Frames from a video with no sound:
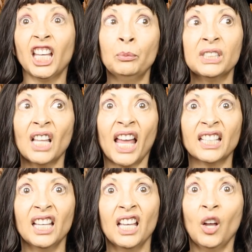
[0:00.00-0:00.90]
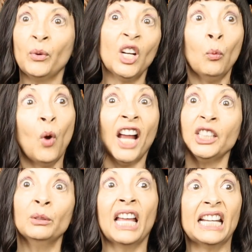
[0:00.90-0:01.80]
the kid was like, "We don't want
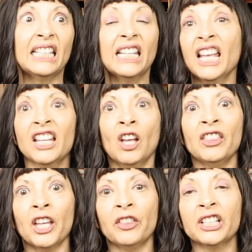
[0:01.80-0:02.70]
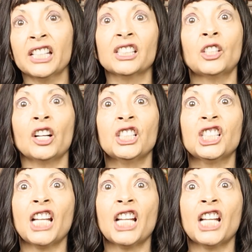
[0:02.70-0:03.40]
you, lady." And all the other kids started